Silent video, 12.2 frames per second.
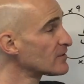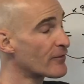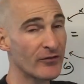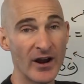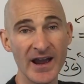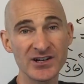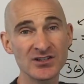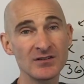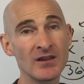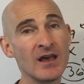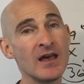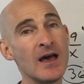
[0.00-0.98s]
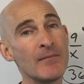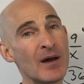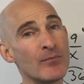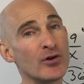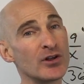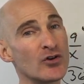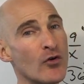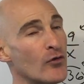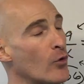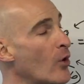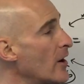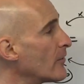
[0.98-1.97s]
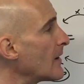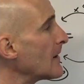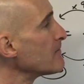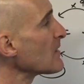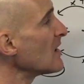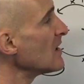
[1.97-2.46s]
as a fraction by putting it over 1, right?